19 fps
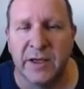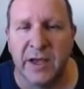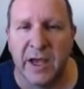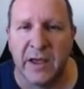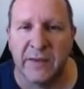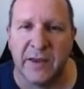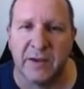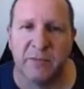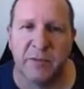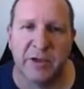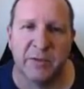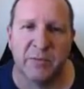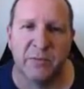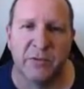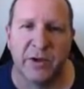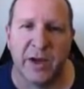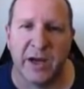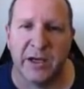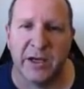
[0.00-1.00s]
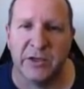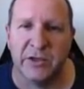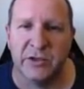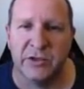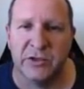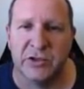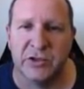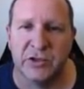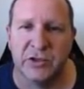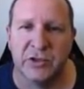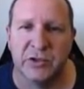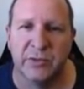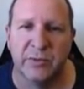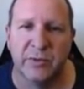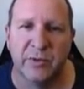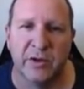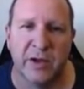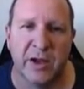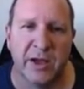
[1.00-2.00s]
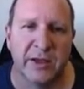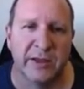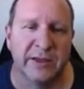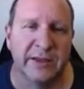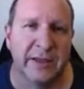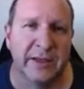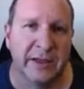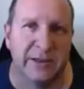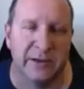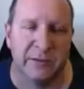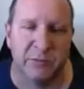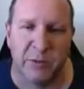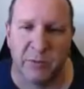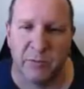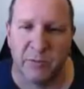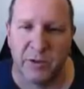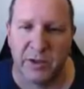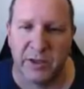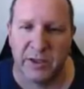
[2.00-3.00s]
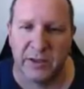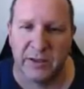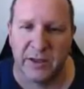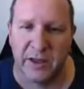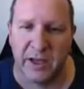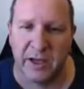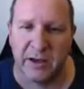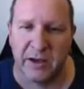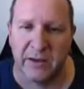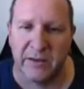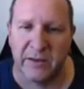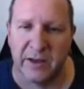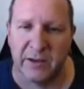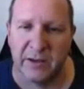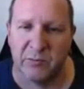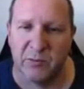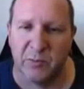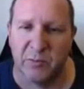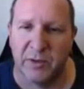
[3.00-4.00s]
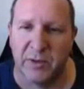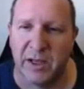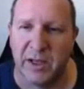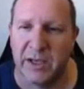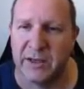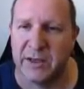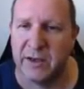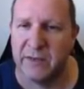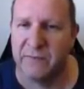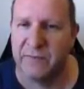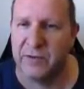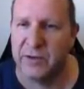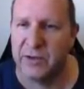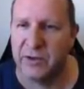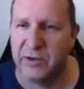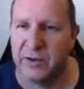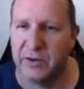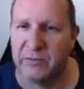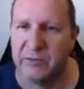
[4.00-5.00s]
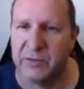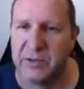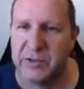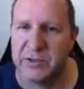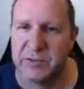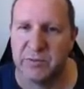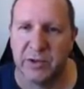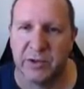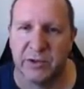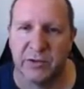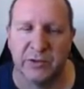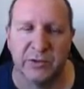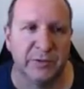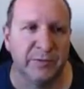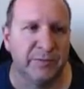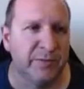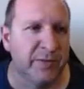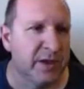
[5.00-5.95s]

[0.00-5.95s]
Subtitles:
and then we can put any YouTube link we want in there, and then it will play that video, which is pretty cool.